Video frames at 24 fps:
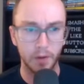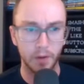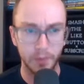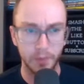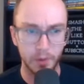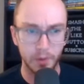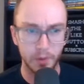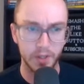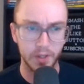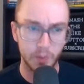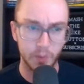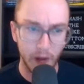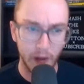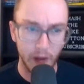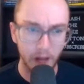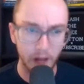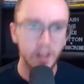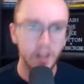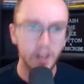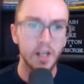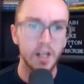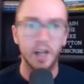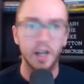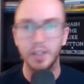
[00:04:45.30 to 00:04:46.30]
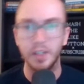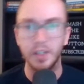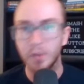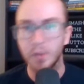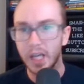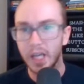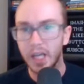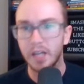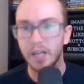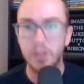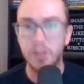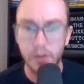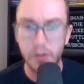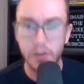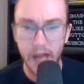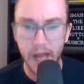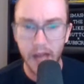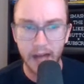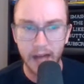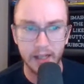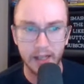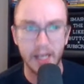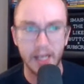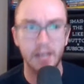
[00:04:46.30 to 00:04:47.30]
food as well. Uh, you can do
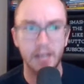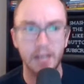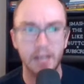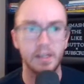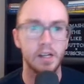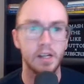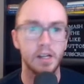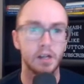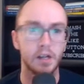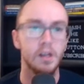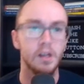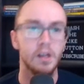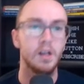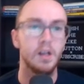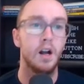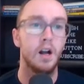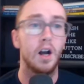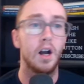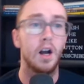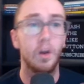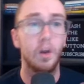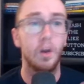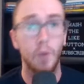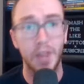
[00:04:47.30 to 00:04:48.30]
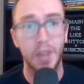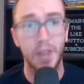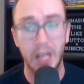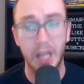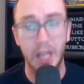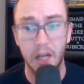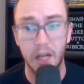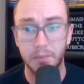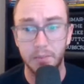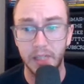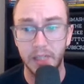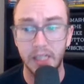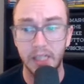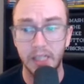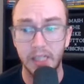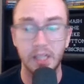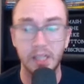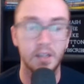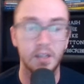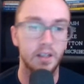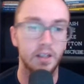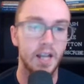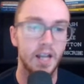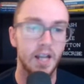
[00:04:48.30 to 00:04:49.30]
that again here uh, with a company
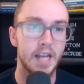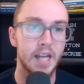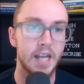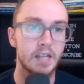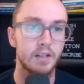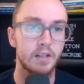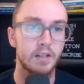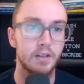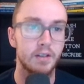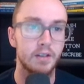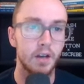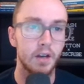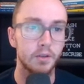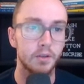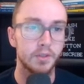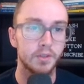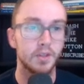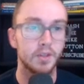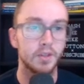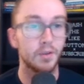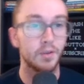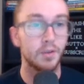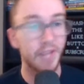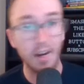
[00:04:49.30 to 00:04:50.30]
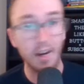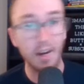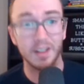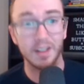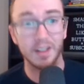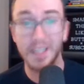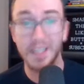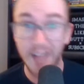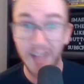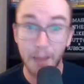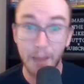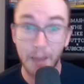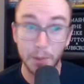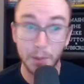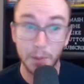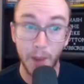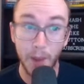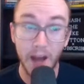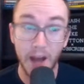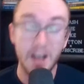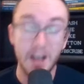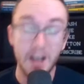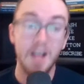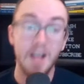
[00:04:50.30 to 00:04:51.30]
like Toast. So they are at the top
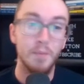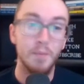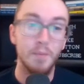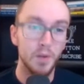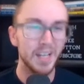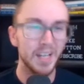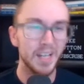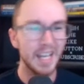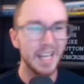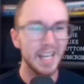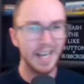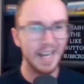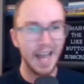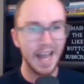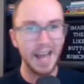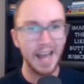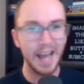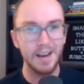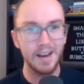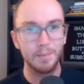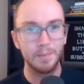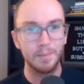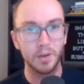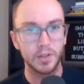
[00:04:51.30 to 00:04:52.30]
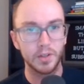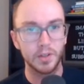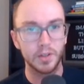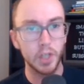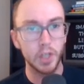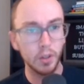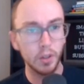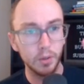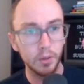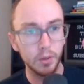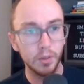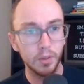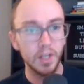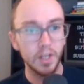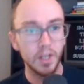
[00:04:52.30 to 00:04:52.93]
spot. Moving in at number two,